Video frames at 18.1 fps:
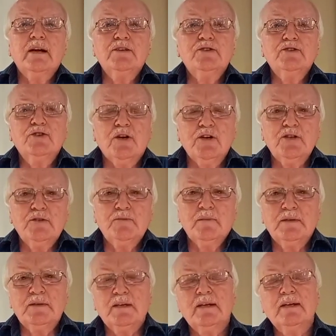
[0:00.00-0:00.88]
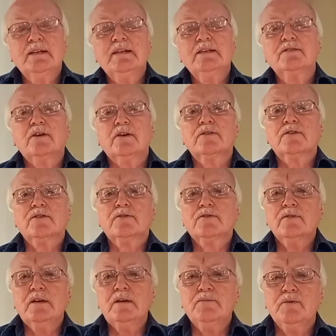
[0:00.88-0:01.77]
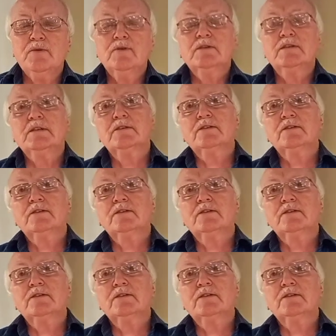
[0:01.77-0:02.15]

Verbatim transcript: a judgment, and He's got three books. He's